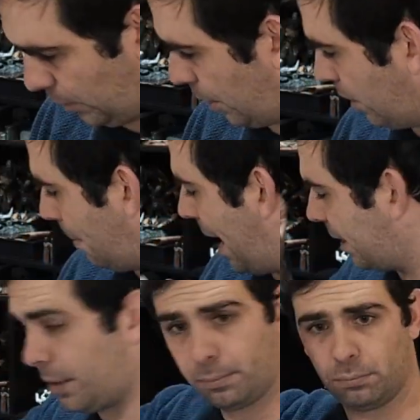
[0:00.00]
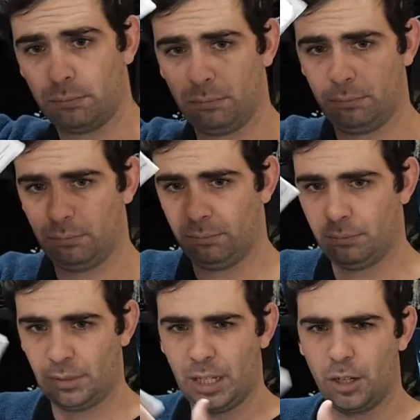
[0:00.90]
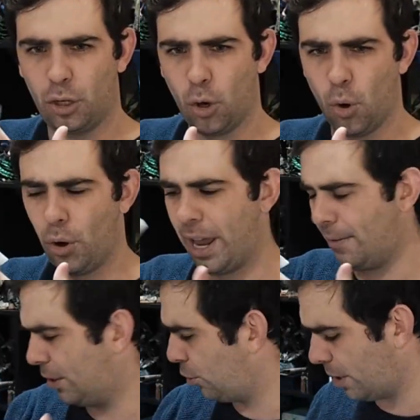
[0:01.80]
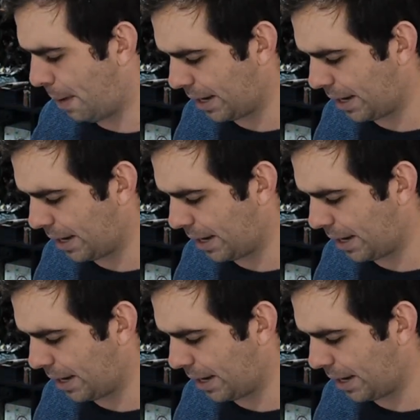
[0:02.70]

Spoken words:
We've got the magnet. Good heavy duty